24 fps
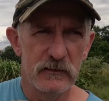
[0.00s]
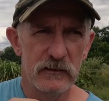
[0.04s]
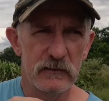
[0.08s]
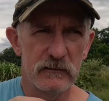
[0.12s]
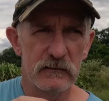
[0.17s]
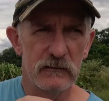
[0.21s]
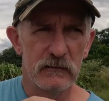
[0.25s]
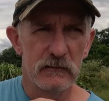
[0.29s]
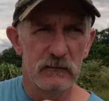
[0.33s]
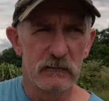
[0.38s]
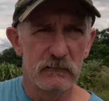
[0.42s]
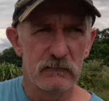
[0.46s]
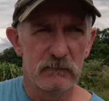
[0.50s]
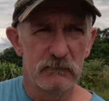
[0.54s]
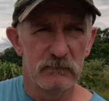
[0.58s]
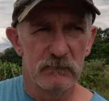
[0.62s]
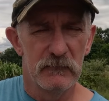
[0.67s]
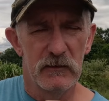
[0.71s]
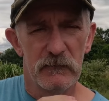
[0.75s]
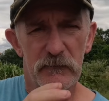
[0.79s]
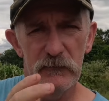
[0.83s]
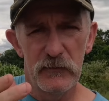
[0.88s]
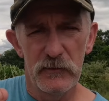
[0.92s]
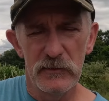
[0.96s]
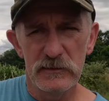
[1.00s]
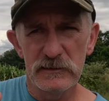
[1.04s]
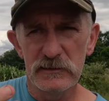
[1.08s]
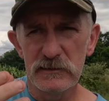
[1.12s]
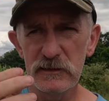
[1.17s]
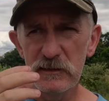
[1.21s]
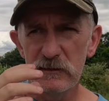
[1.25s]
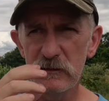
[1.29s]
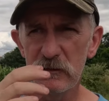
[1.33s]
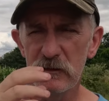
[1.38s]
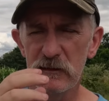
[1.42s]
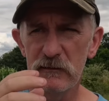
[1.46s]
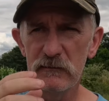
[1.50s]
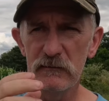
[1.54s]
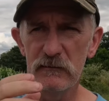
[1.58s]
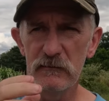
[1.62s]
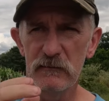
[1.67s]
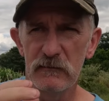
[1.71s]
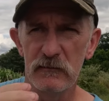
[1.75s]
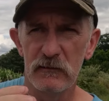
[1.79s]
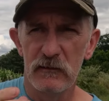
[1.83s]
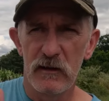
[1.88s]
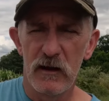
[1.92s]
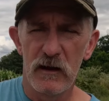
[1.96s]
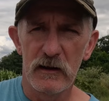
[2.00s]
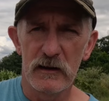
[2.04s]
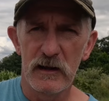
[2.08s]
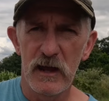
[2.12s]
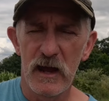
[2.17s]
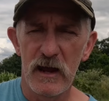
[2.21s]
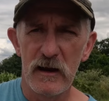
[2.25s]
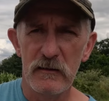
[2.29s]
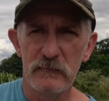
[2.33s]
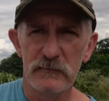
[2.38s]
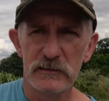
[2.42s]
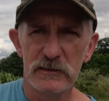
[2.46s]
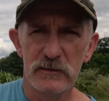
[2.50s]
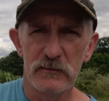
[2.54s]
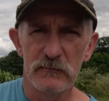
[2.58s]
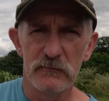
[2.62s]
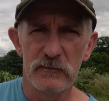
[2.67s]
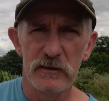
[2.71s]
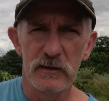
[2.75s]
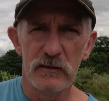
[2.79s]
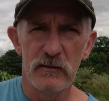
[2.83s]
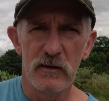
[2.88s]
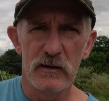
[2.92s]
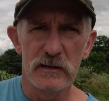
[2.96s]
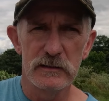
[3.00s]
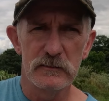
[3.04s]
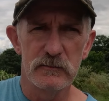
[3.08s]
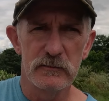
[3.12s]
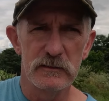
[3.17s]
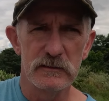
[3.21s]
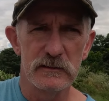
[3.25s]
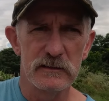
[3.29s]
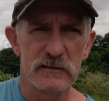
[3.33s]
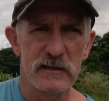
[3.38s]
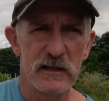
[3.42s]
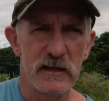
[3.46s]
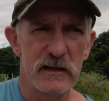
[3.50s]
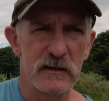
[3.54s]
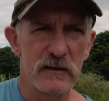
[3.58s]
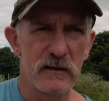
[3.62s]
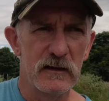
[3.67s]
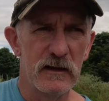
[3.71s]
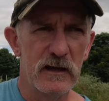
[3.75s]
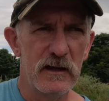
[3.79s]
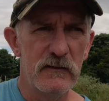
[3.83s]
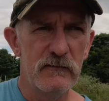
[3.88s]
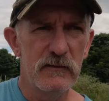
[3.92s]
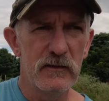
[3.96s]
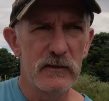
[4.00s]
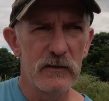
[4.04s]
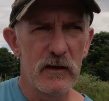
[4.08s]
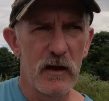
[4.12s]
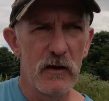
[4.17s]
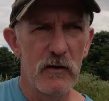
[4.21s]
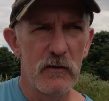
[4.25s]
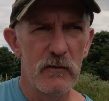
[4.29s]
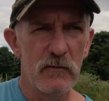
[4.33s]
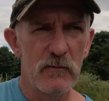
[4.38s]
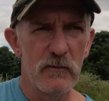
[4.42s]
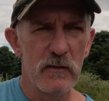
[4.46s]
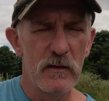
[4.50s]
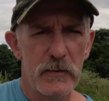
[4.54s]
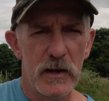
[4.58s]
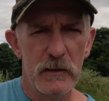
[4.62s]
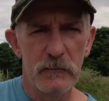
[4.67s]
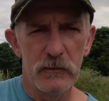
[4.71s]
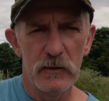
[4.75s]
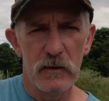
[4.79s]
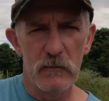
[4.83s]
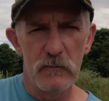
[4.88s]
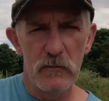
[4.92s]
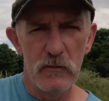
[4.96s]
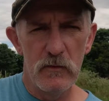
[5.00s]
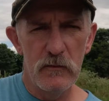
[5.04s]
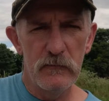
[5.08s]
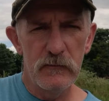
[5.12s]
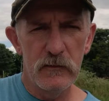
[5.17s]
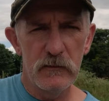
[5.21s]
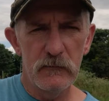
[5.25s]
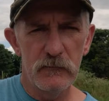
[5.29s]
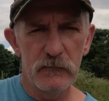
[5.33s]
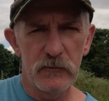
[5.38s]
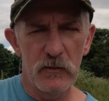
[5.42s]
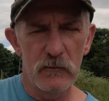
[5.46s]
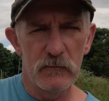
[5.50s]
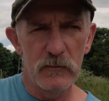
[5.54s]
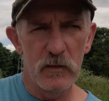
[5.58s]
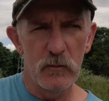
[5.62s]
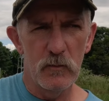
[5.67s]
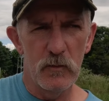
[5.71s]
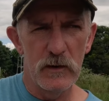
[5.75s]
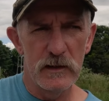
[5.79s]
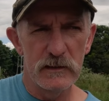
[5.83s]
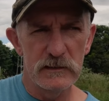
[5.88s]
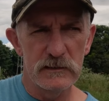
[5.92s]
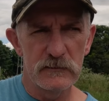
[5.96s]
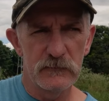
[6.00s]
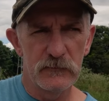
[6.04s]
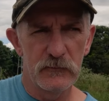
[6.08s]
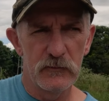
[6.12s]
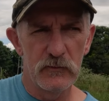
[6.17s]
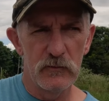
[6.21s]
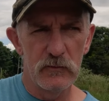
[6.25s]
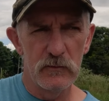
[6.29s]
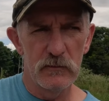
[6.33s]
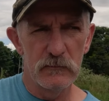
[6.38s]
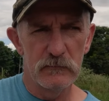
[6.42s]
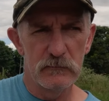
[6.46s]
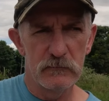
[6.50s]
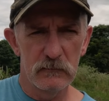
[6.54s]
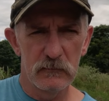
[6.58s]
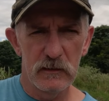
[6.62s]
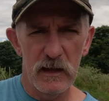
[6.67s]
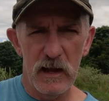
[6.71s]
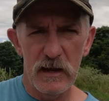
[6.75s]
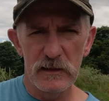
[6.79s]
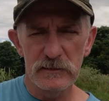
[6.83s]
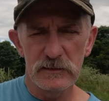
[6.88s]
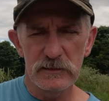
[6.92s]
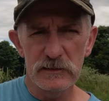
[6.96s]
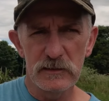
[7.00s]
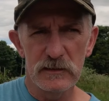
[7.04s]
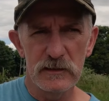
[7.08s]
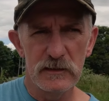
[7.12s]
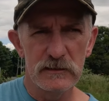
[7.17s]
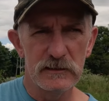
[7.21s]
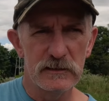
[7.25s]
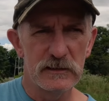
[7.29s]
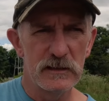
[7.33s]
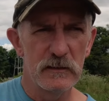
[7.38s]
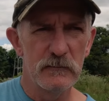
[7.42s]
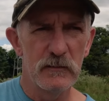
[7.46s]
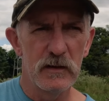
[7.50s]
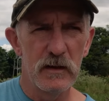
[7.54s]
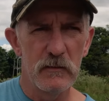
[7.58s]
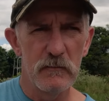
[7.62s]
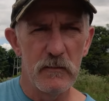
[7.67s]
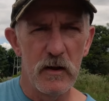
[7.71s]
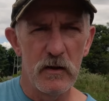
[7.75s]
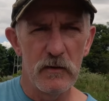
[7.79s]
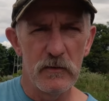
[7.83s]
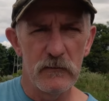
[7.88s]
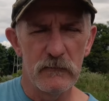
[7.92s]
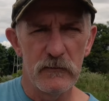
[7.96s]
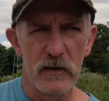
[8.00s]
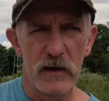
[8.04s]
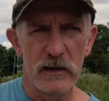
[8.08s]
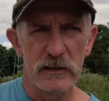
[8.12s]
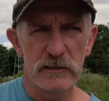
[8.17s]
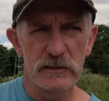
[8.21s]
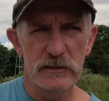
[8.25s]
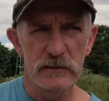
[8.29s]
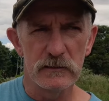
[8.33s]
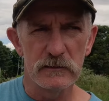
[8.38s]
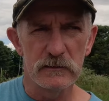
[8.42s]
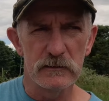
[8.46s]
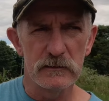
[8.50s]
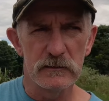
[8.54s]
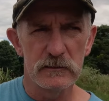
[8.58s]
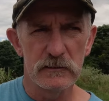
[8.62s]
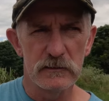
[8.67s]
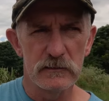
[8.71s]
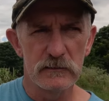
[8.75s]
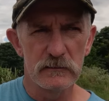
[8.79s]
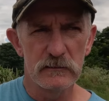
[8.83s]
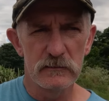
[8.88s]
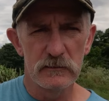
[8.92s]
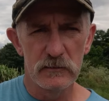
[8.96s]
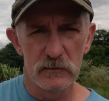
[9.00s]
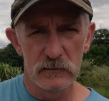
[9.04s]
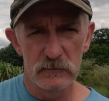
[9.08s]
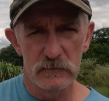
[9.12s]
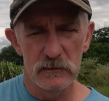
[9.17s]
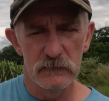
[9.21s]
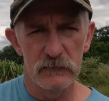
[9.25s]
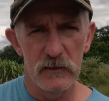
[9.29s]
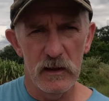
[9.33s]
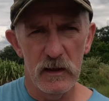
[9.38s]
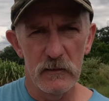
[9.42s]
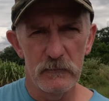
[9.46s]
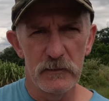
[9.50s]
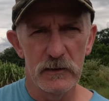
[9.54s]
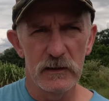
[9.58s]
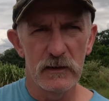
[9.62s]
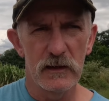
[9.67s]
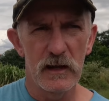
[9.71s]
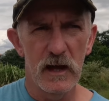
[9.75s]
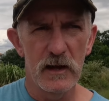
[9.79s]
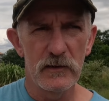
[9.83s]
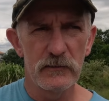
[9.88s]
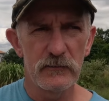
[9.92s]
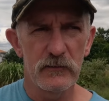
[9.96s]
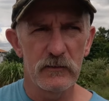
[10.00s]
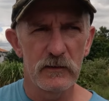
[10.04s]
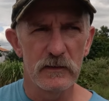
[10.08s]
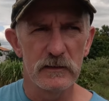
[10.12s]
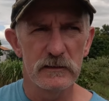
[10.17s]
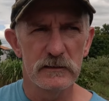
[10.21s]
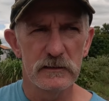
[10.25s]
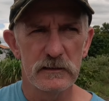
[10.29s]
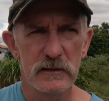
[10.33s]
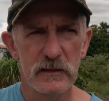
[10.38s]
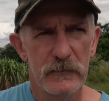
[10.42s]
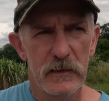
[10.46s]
And the first thing that I came to realize was that even though people are moving from the West for largely similar motivations to developing countries,